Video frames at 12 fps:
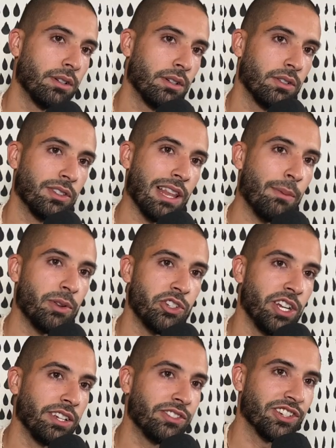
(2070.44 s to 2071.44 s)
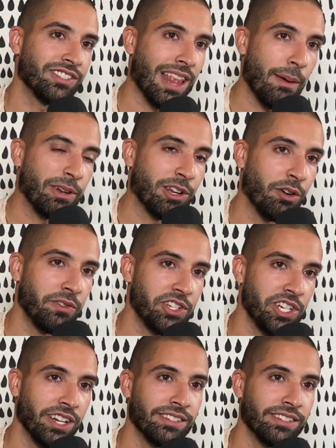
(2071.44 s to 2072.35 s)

Nothing slapping that, cheeks, no, just nothing, slapping COVID cheeks.